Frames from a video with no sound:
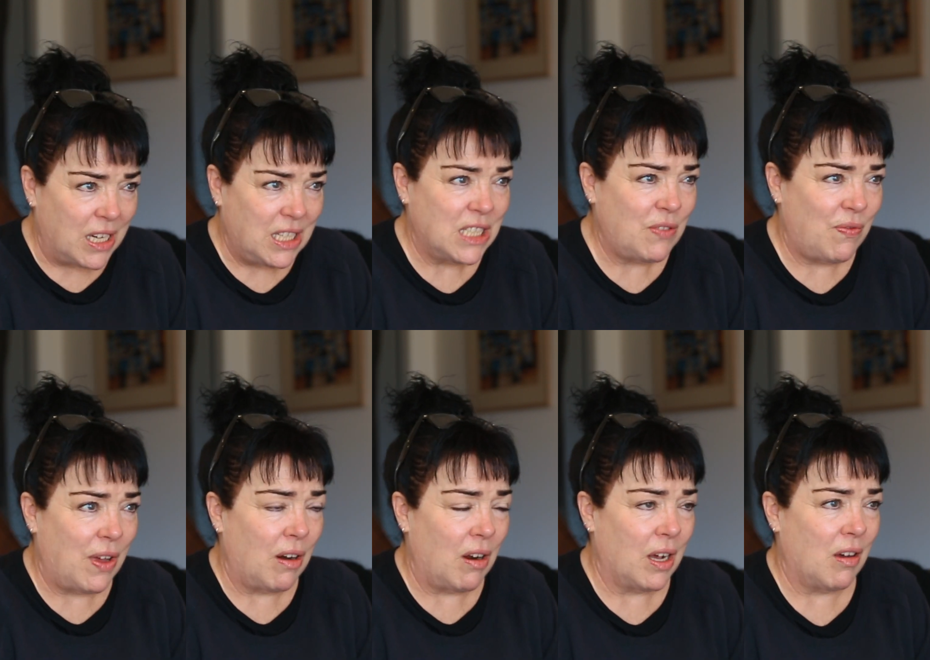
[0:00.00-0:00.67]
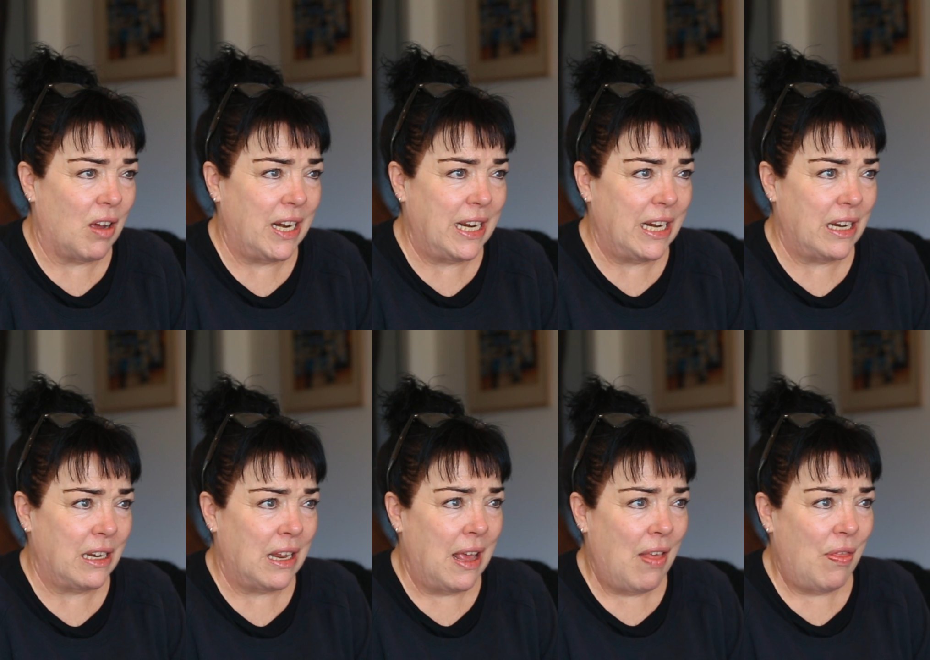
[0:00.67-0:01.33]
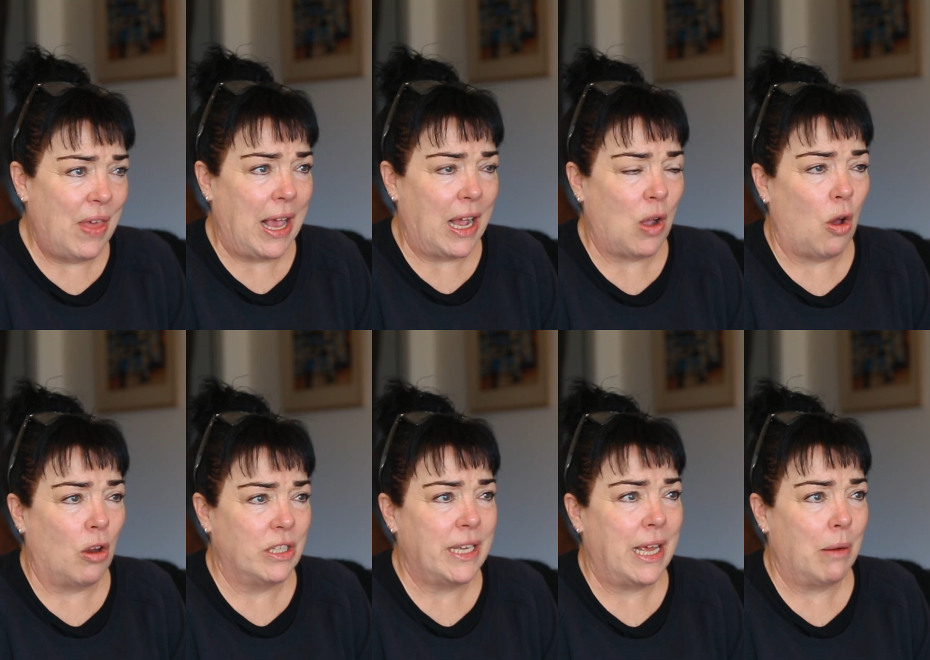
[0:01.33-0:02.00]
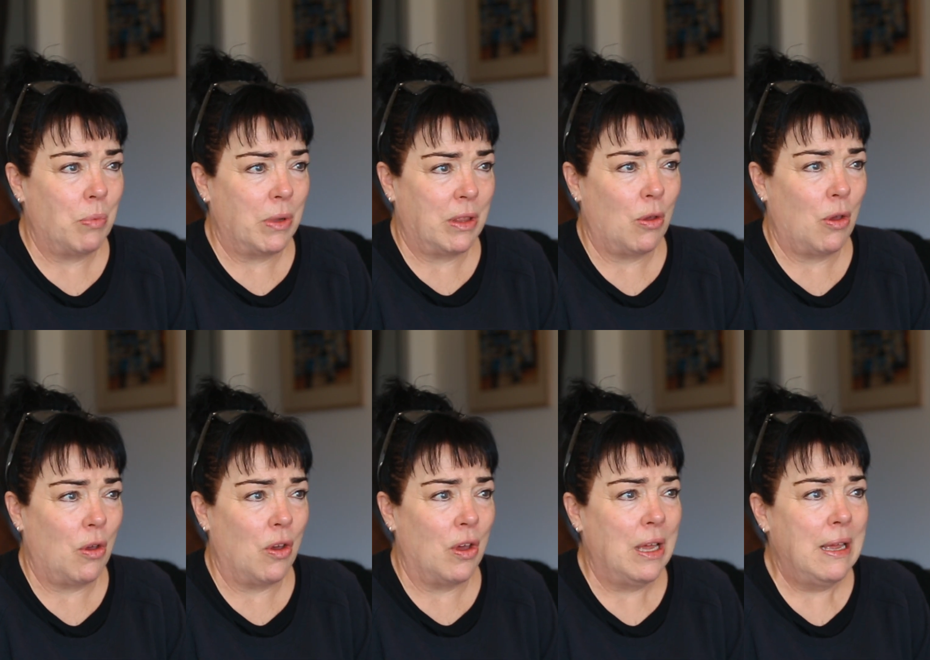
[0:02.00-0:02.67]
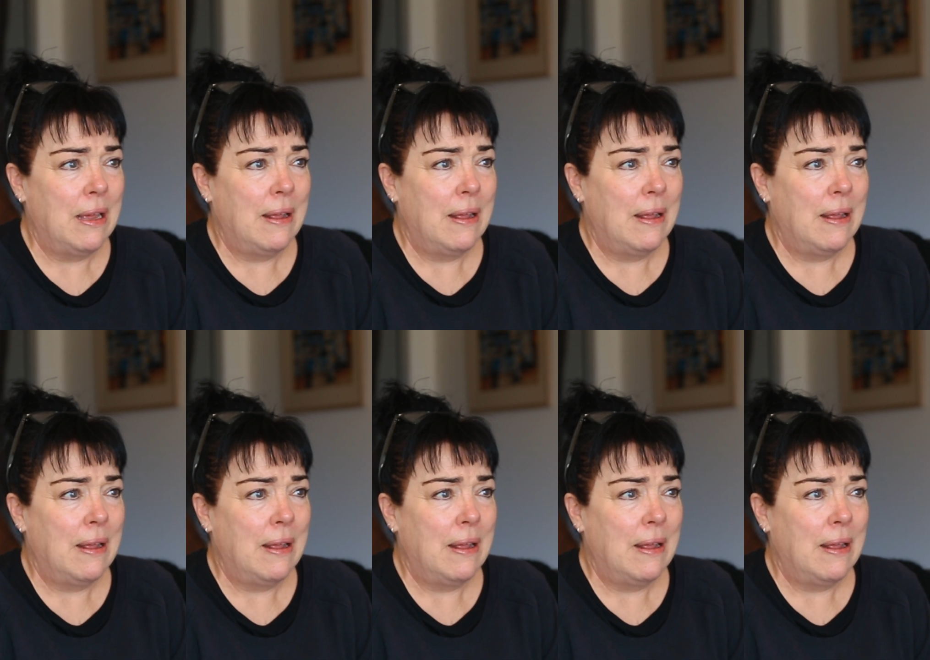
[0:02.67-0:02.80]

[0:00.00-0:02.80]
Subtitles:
just felt like I needed that contact with her